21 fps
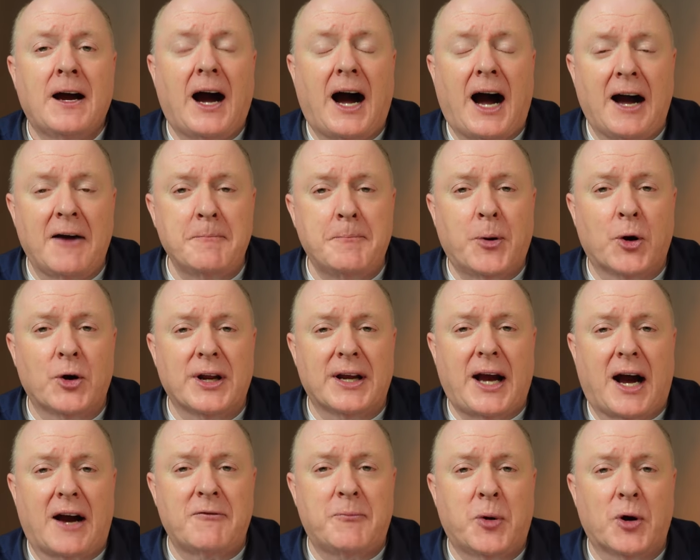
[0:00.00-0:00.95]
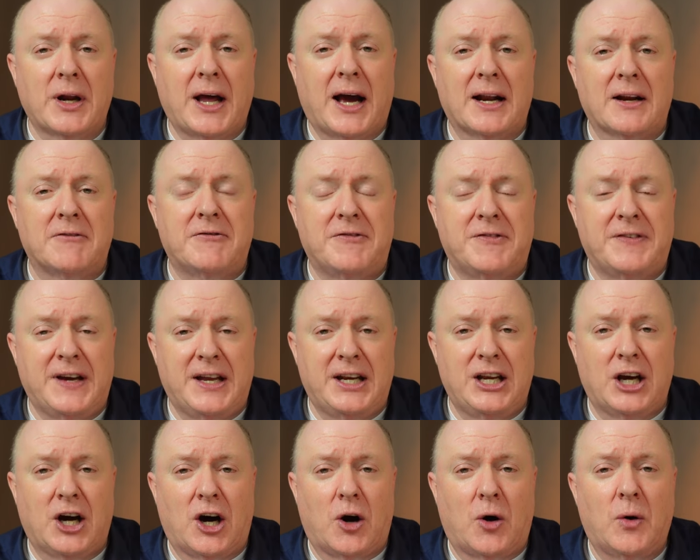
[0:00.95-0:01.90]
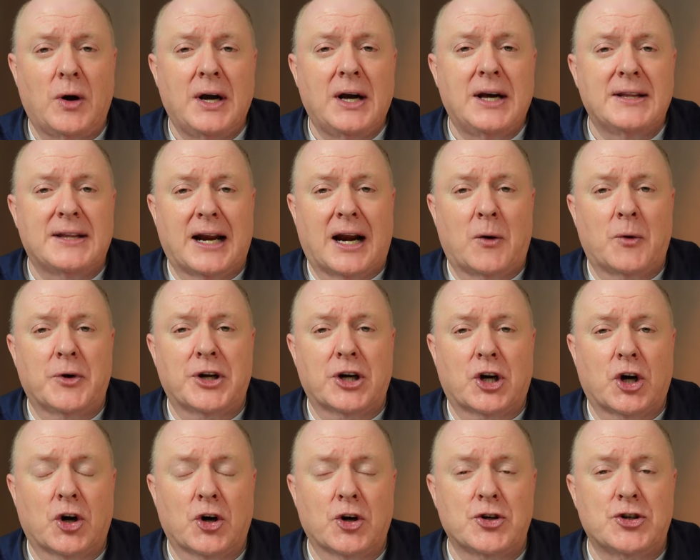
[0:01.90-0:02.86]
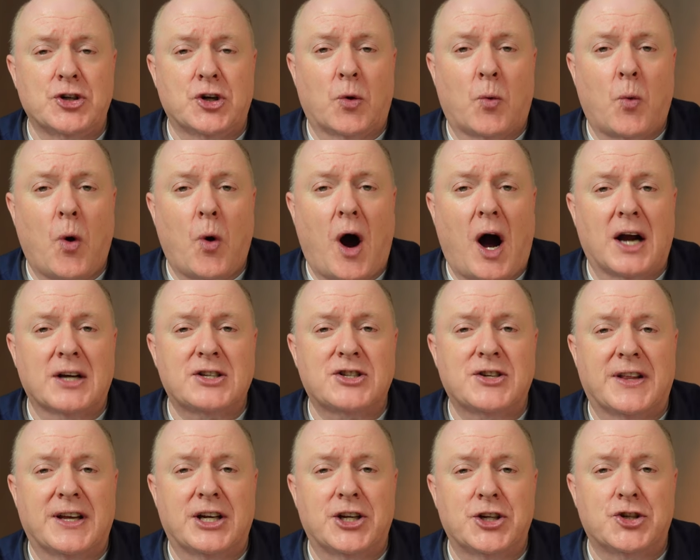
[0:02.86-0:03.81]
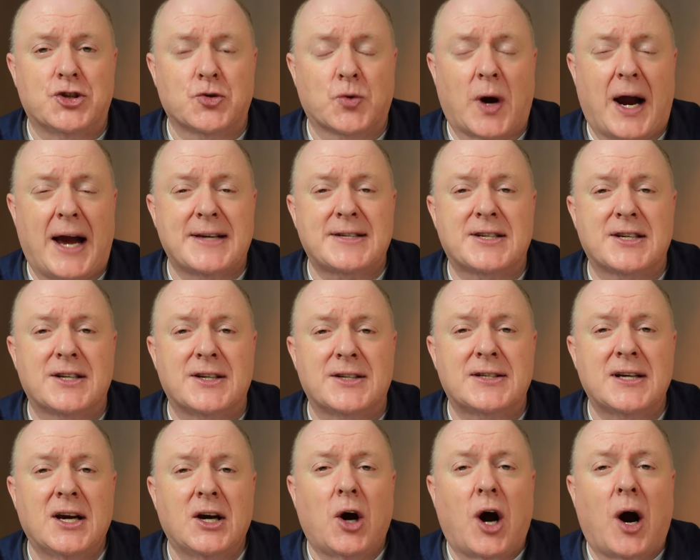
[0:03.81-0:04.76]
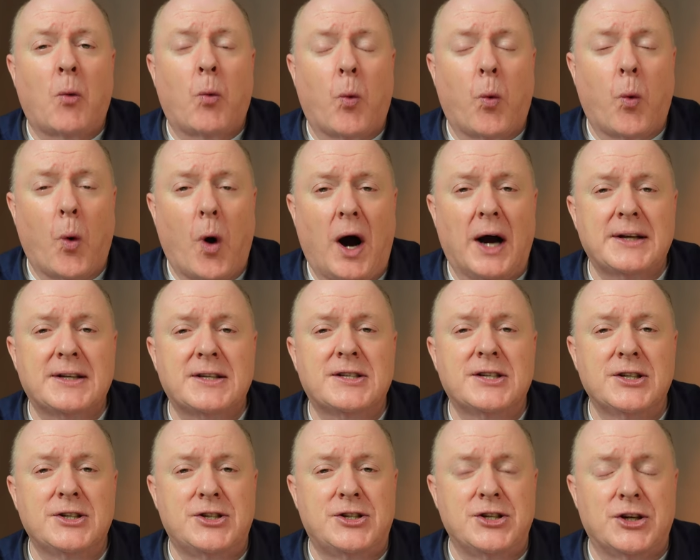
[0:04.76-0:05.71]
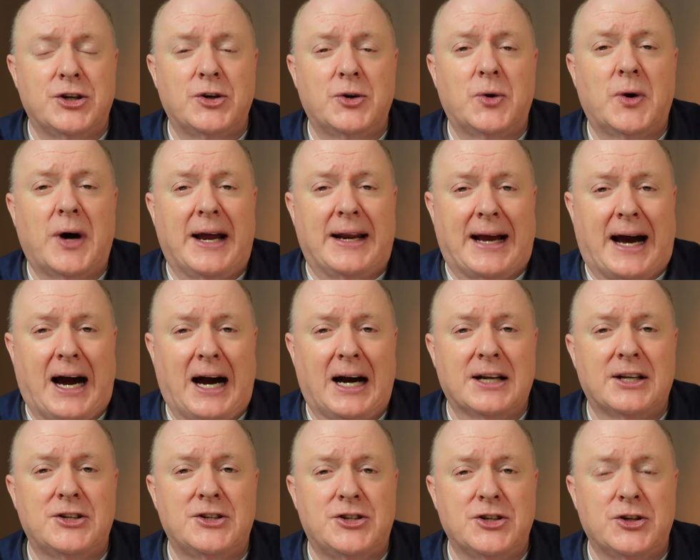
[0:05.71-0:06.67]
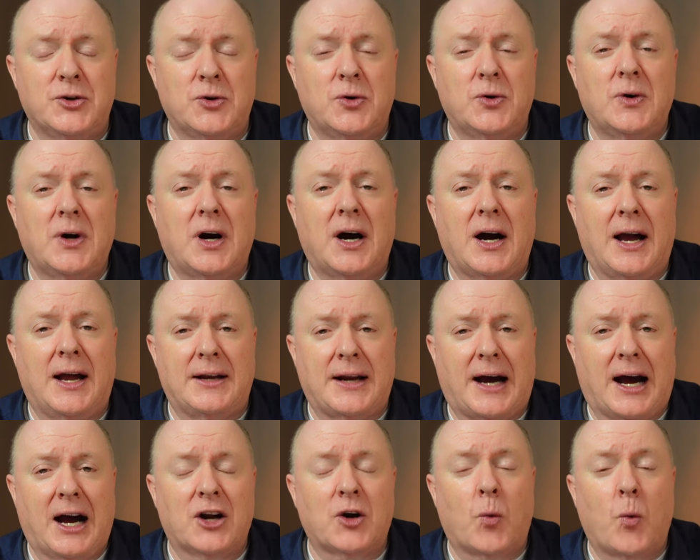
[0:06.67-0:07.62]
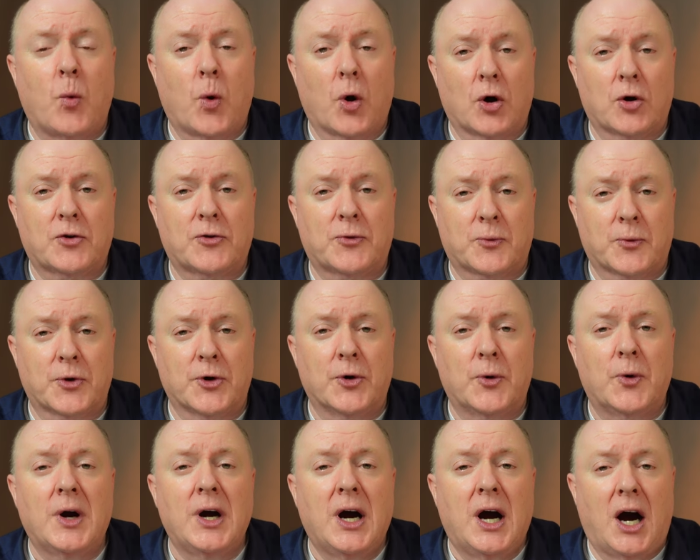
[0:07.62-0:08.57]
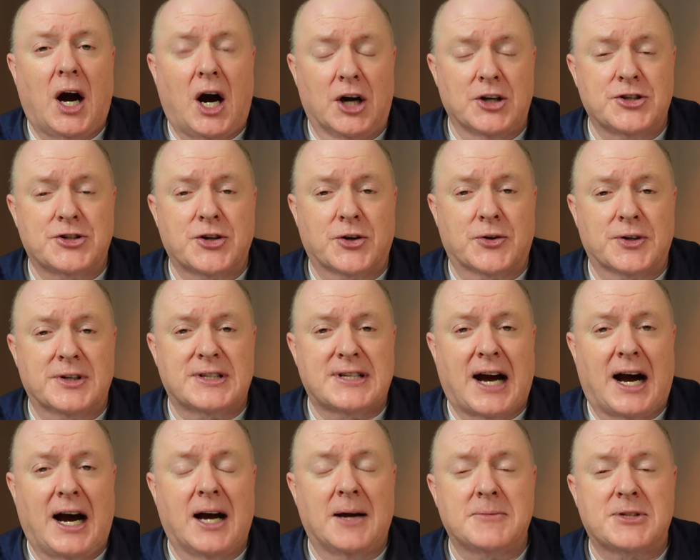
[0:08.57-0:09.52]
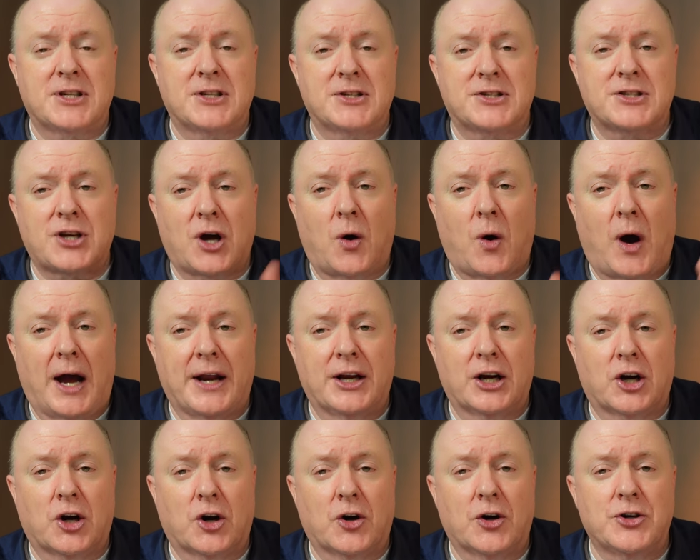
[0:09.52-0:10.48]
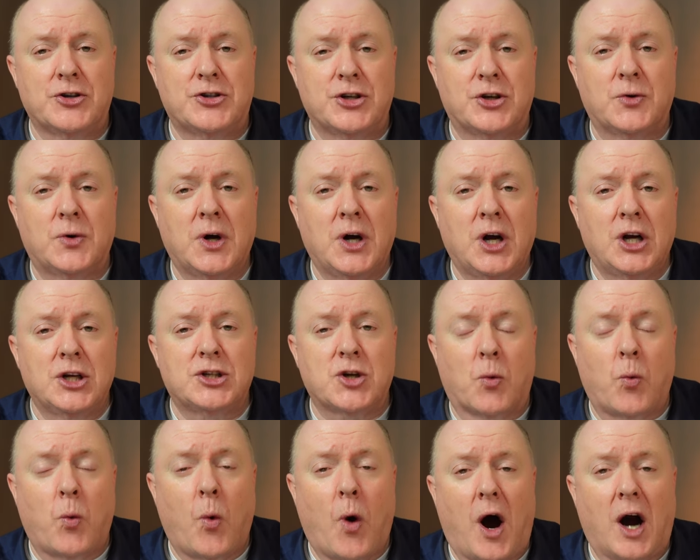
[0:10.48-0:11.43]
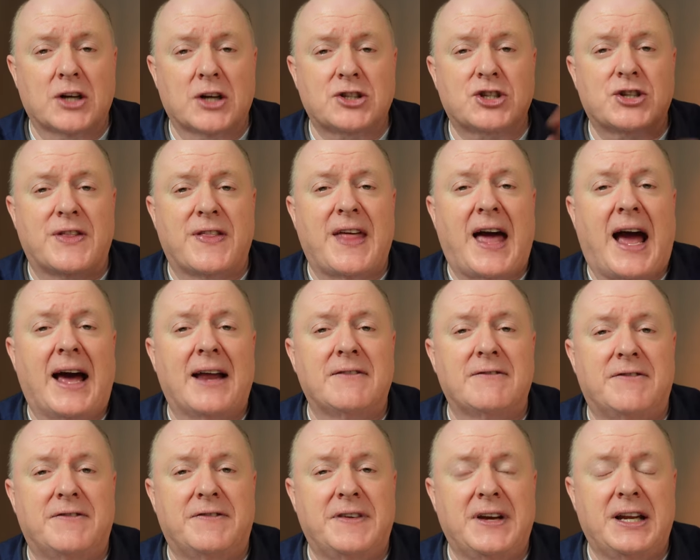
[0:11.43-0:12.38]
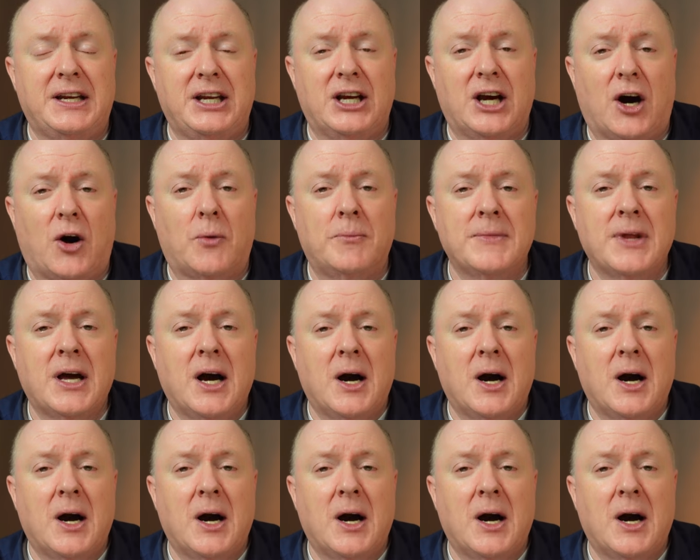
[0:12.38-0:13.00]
I'm putting I've put out a video that I would encourage you to watch that addresses what to do and how to do and how to work through uncertain times. And so I'd encourage you to watch that video.